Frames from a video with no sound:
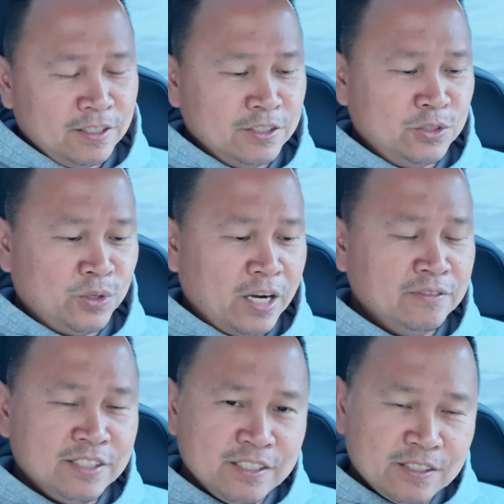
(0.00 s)
drive
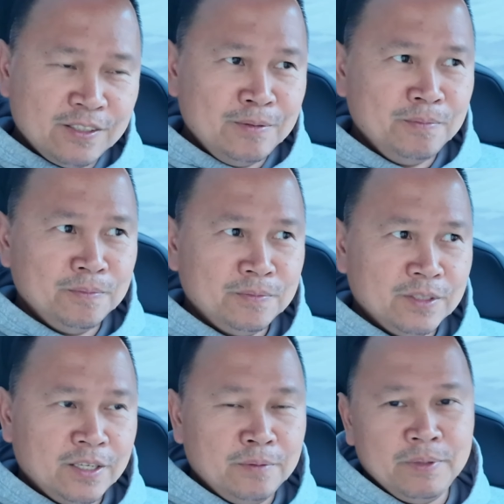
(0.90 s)
system?
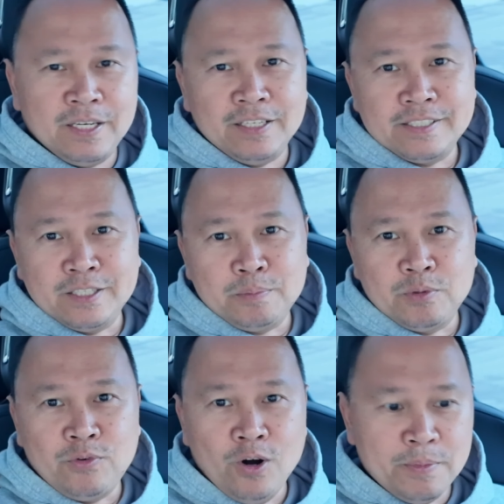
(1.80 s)
Man, I'll just get the
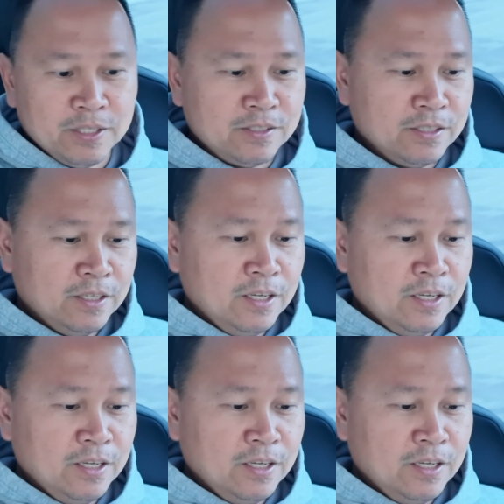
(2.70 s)
performance.